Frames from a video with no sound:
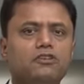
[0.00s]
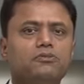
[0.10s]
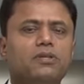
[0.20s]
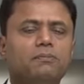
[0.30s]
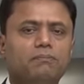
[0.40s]

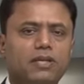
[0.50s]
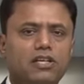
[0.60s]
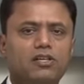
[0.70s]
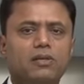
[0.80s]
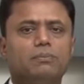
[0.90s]
you are
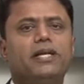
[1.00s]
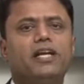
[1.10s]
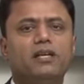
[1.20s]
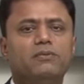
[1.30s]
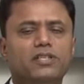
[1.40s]

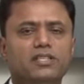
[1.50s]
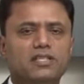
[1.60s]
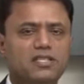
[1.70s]
incorporating within the